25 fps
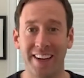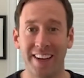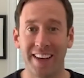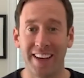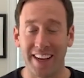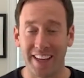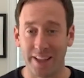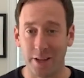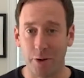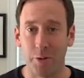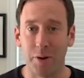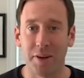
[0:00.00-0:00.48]

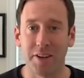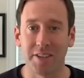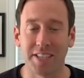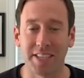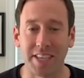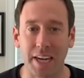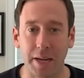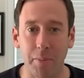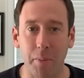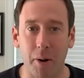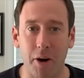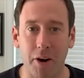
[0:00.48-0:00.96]
in the real
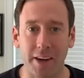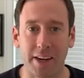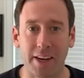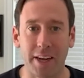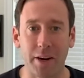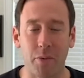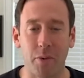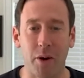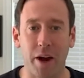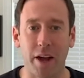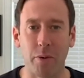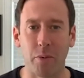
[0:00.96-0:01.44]
estate market,
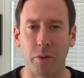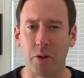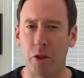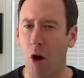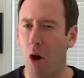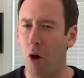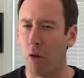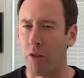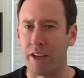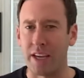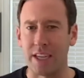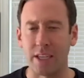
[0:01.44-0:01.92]
right, with all
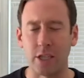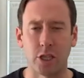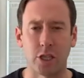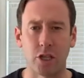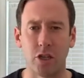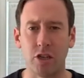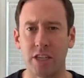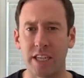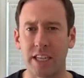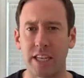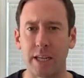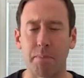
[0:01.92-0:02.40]
the
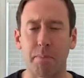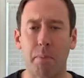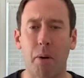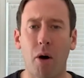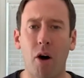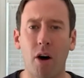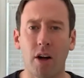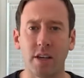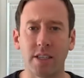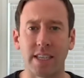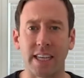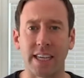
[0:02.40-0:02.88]
uncertainty and
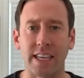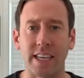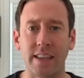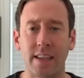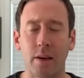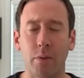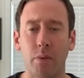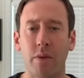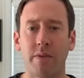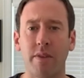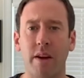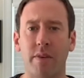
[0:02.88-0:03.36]
pausing that
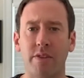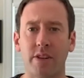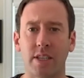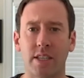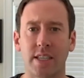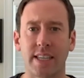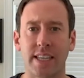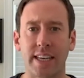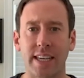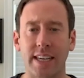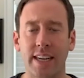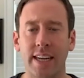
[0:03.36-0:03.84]
we've ever
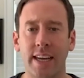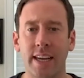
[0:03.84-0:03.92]
seen.